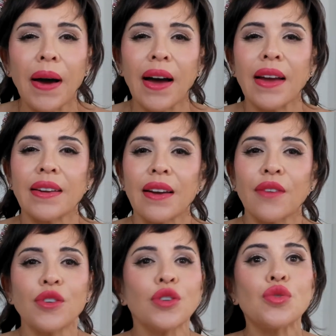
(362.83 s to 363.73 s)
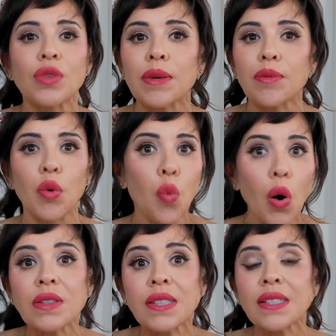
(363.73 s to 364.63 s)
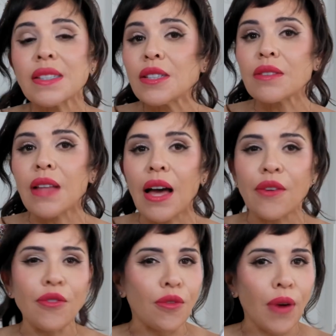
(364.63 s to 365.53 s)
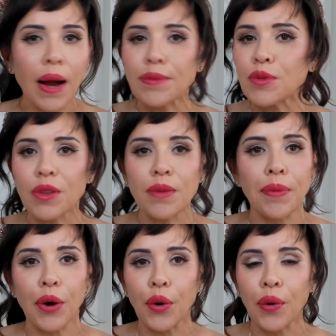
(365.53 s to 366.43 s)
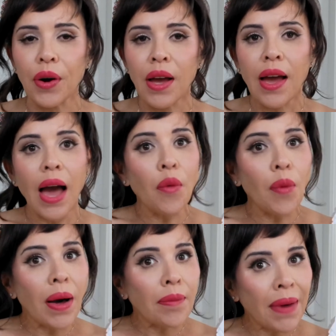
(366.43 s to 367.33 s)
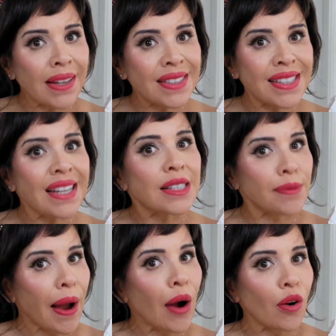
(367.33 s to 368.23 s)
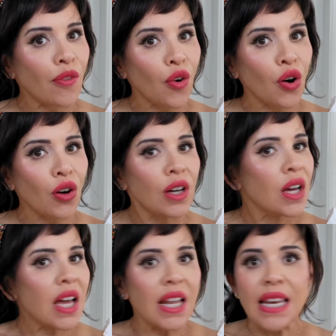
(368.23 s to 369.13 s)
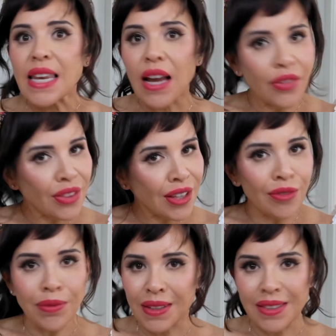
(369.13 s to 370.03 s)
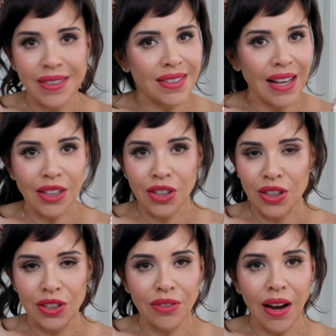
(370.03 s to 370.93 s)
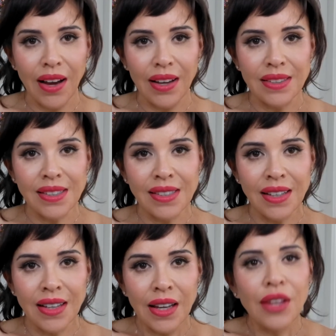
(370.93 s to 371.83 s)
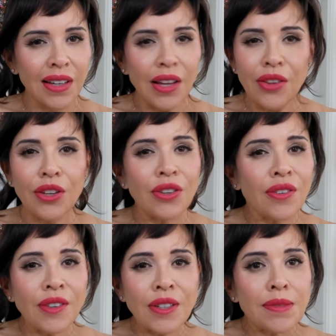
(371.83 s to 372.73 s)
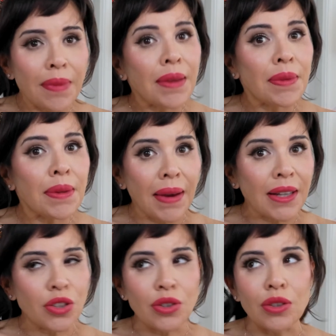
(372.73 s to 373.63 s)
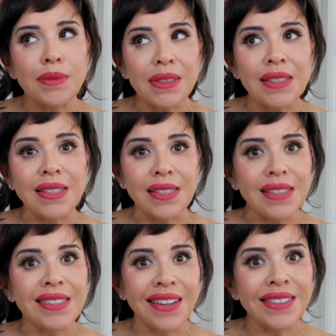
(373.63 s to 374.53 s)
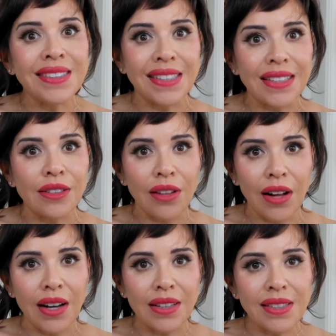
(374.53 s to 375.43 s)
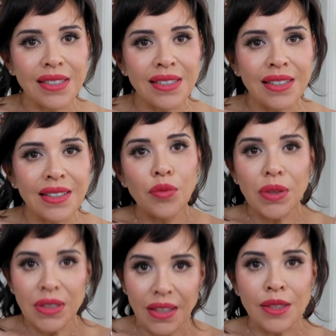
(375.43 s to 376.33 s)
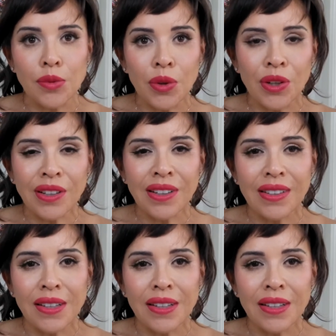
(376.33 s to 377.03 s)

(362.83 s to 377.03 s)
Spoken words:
high enough, your dream will waltz into your life wrapped with a bow. And while mindset is powerful, nothing replaces action, you guys. The universe might be magical, but listen, it's not Santa Claus. What does work?